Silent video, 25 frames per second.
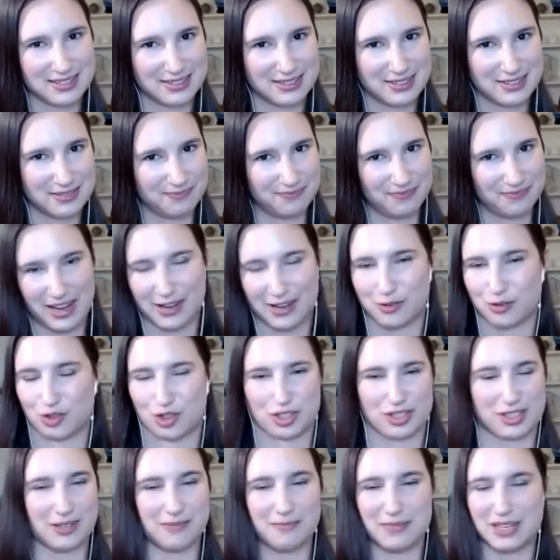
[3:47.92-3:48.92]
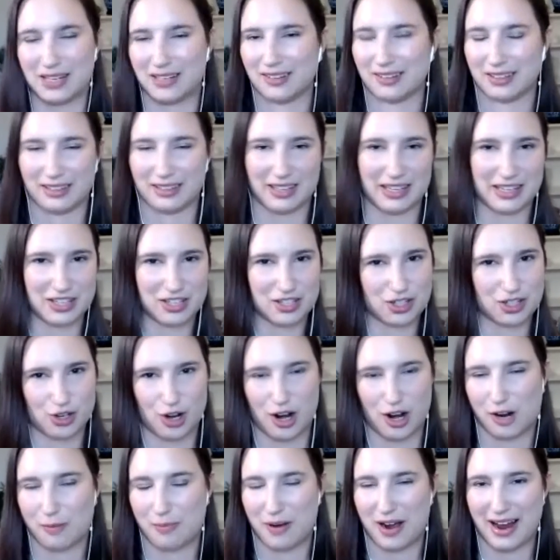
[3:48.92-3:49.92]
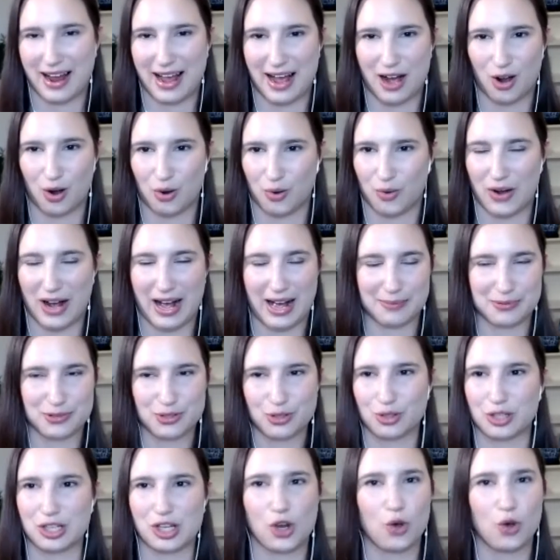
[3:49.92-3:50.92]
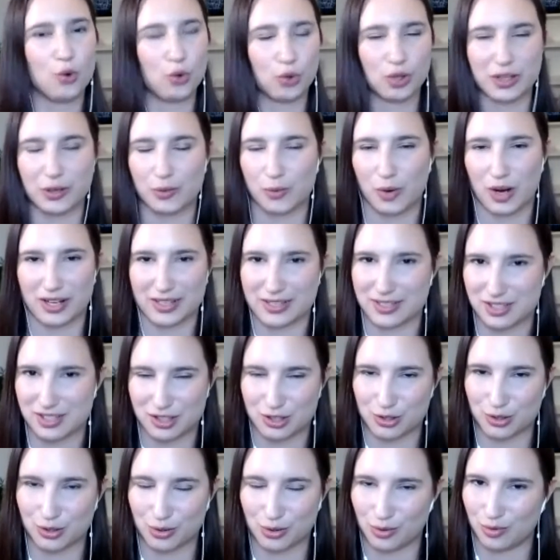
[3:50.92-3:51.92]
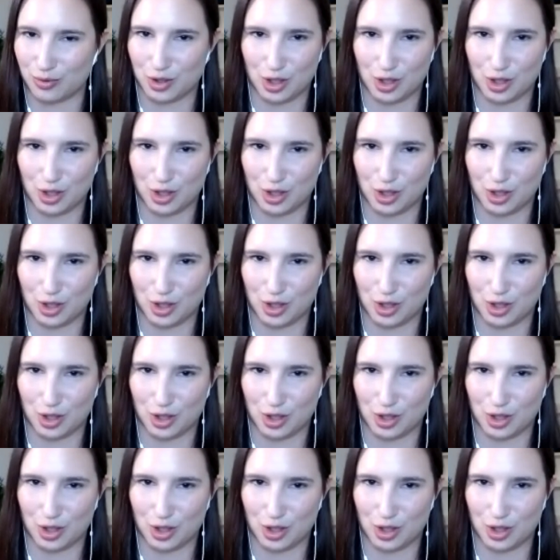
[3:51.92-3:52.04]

I was just immediately like struck by how absolutely cool it was to